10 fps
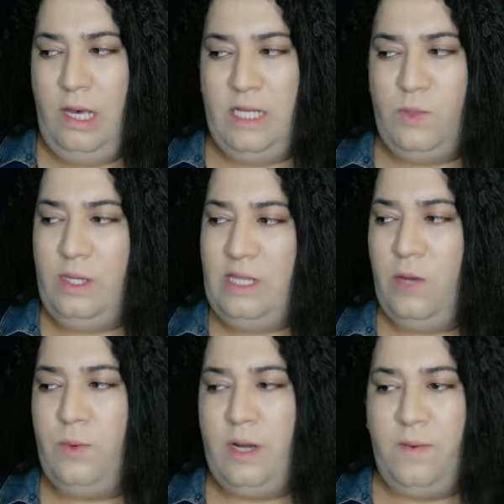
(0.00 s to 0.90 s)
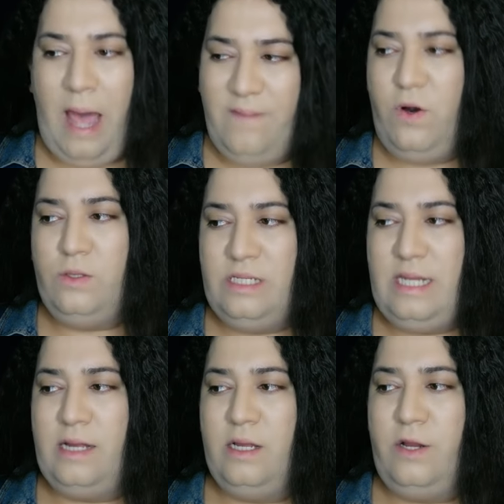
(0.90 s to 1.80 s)
It's one thing when the white folks is
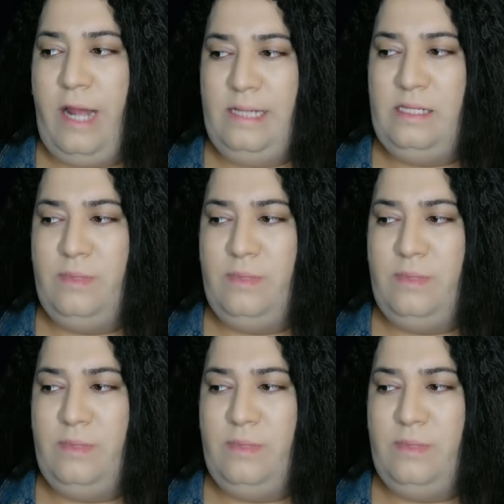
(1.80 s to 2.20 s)
acting crazy,